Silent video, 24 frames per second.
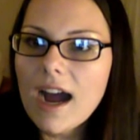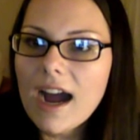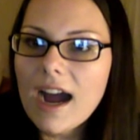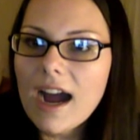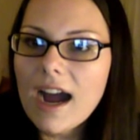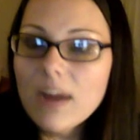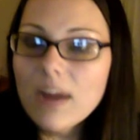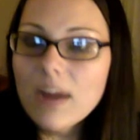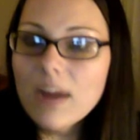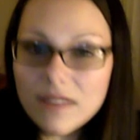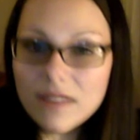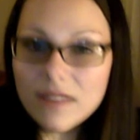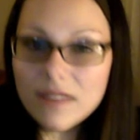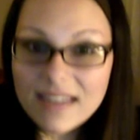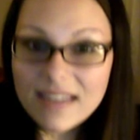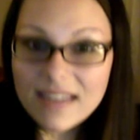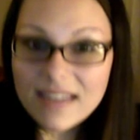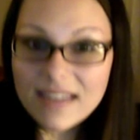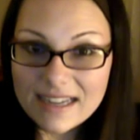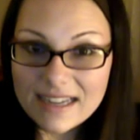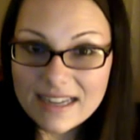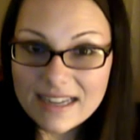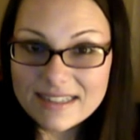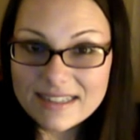I really
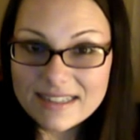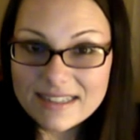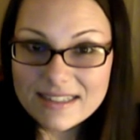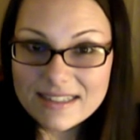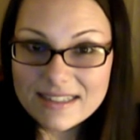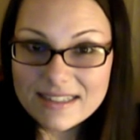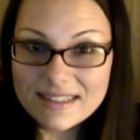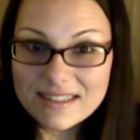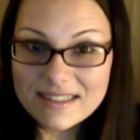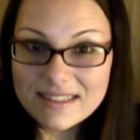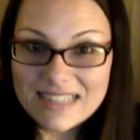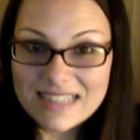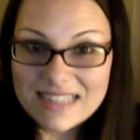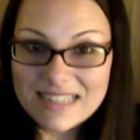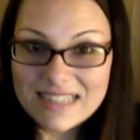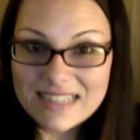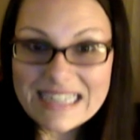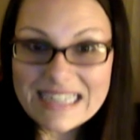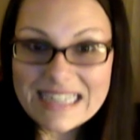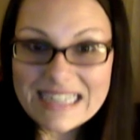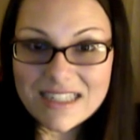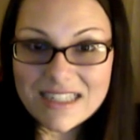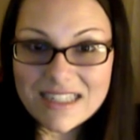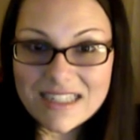can't
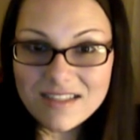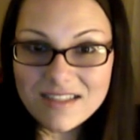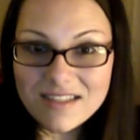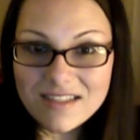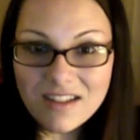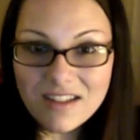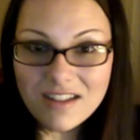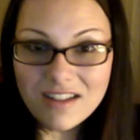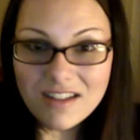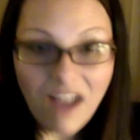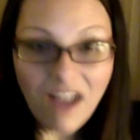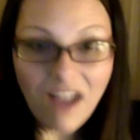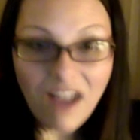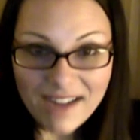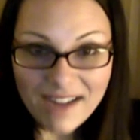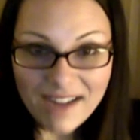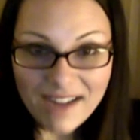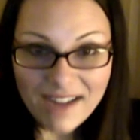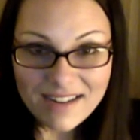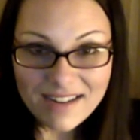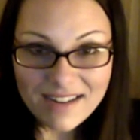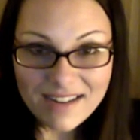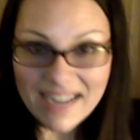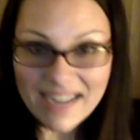eat a lot,
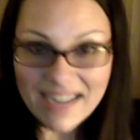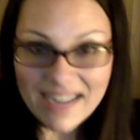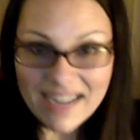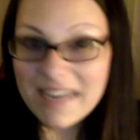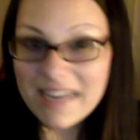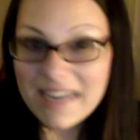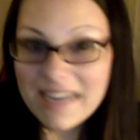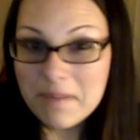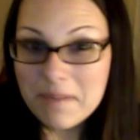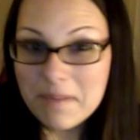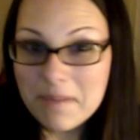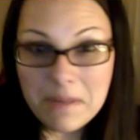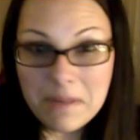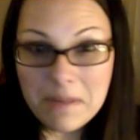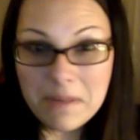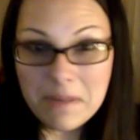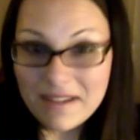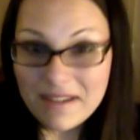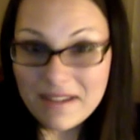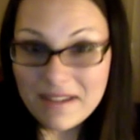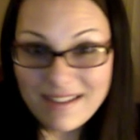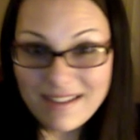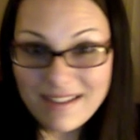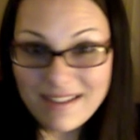and I can't
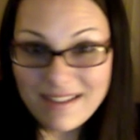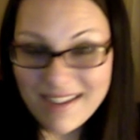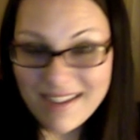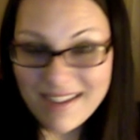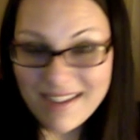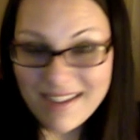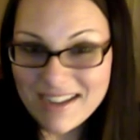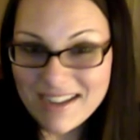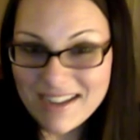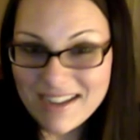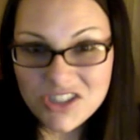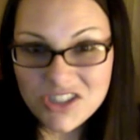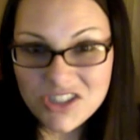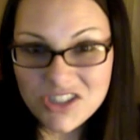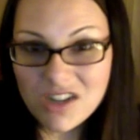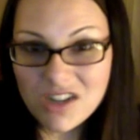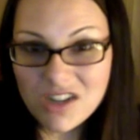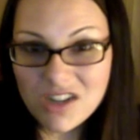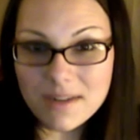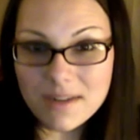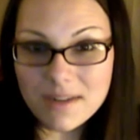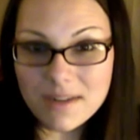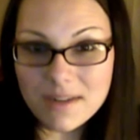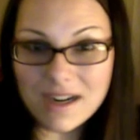manipulate, like I just
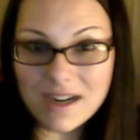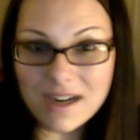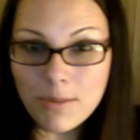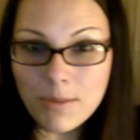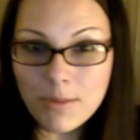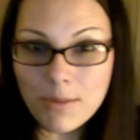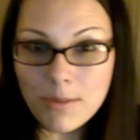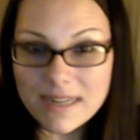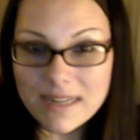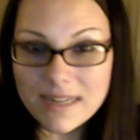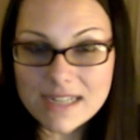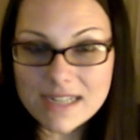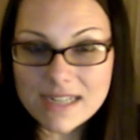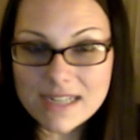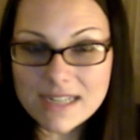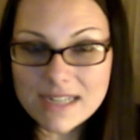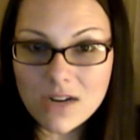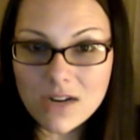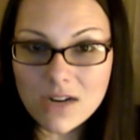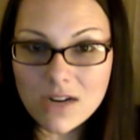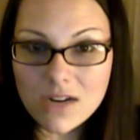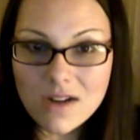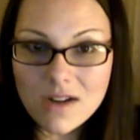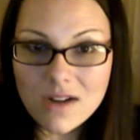talked about a couple minutes
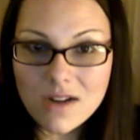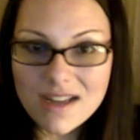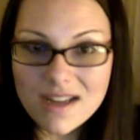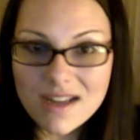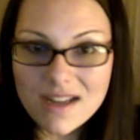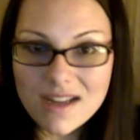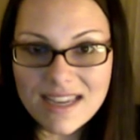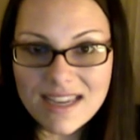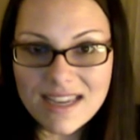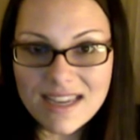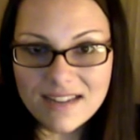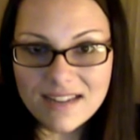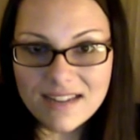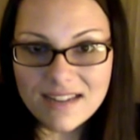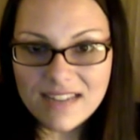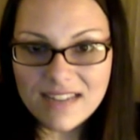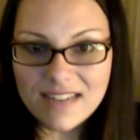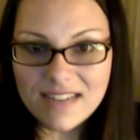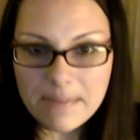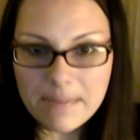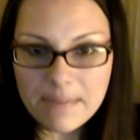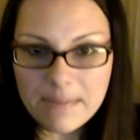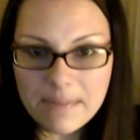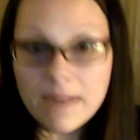ago.
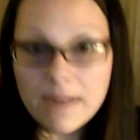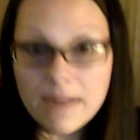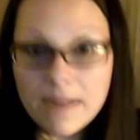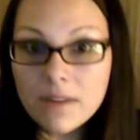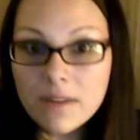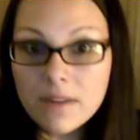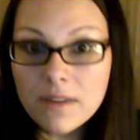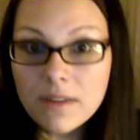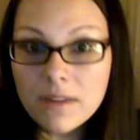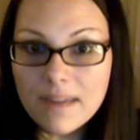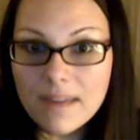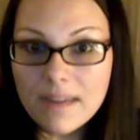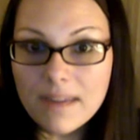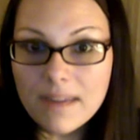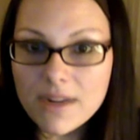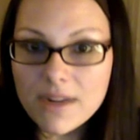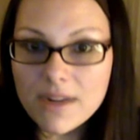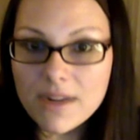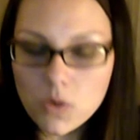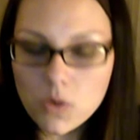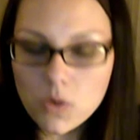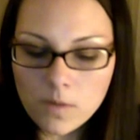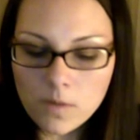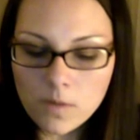Can't manipulate my
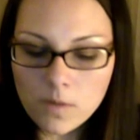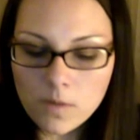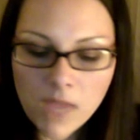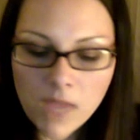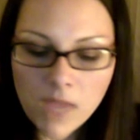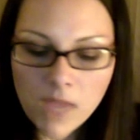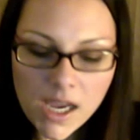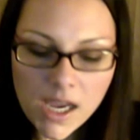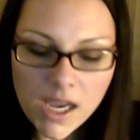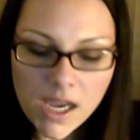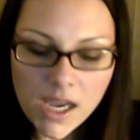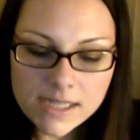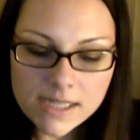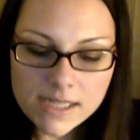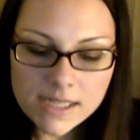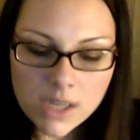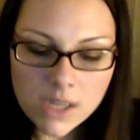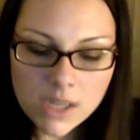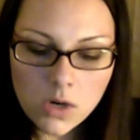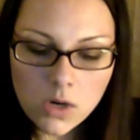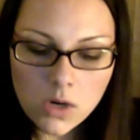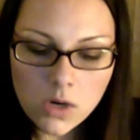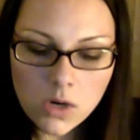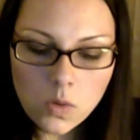tool.
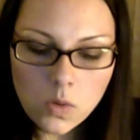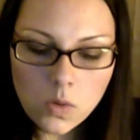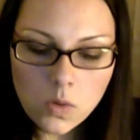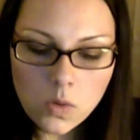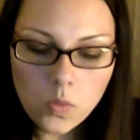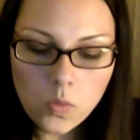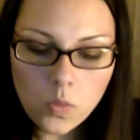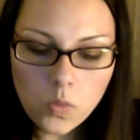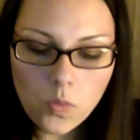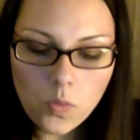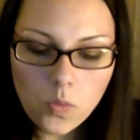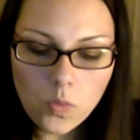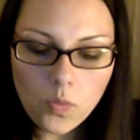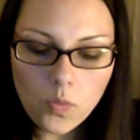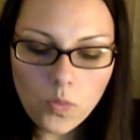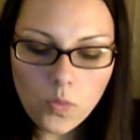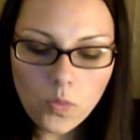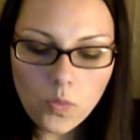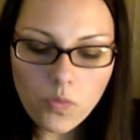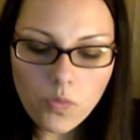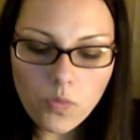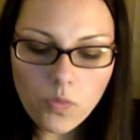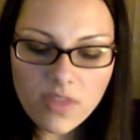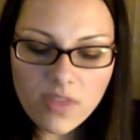So
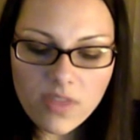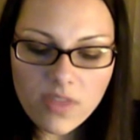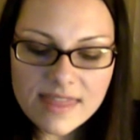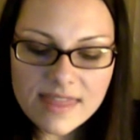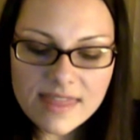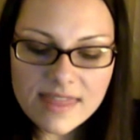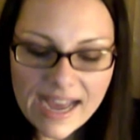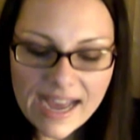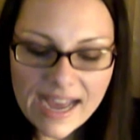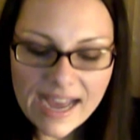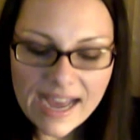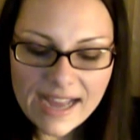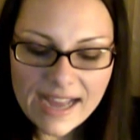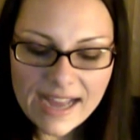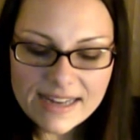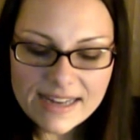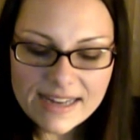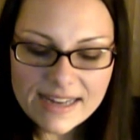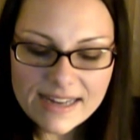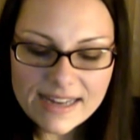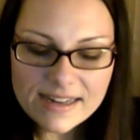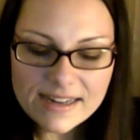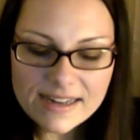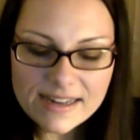
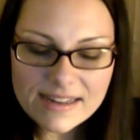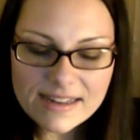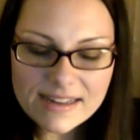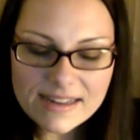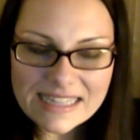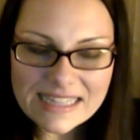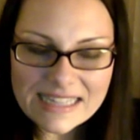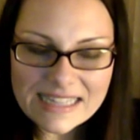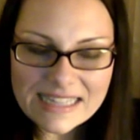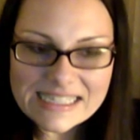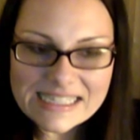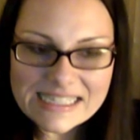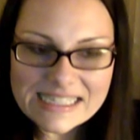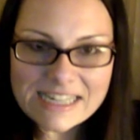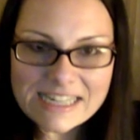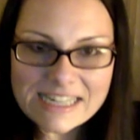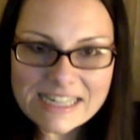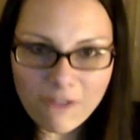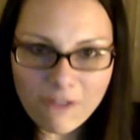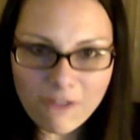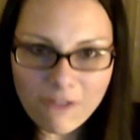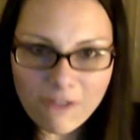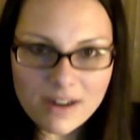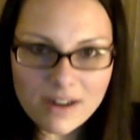that's
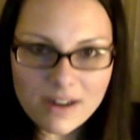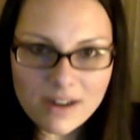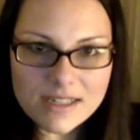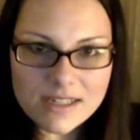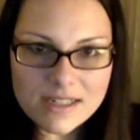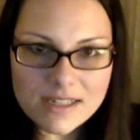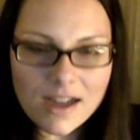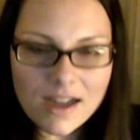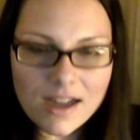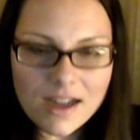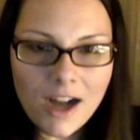different.